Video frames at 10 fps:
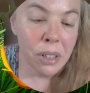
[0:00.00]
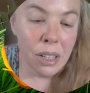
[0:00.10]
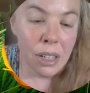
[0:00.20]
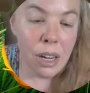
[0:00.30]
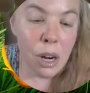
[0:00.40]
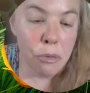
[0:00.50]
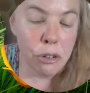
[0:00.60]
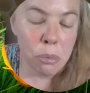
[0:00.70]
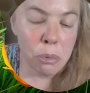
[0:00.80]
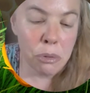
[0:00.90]

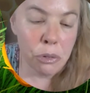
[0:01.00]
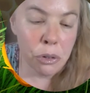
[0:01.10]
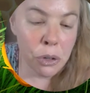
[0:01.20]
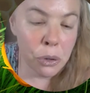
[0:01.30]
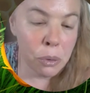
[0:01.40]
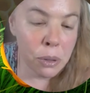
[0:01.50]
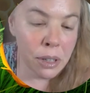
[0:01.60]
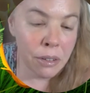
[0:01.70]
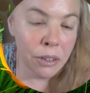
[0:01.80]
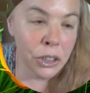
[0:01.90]
comfortable for you
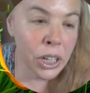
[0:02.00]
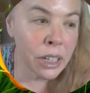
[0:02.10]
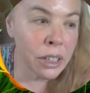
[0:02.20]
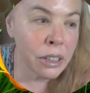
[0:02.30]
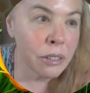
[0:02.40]
without a jacket.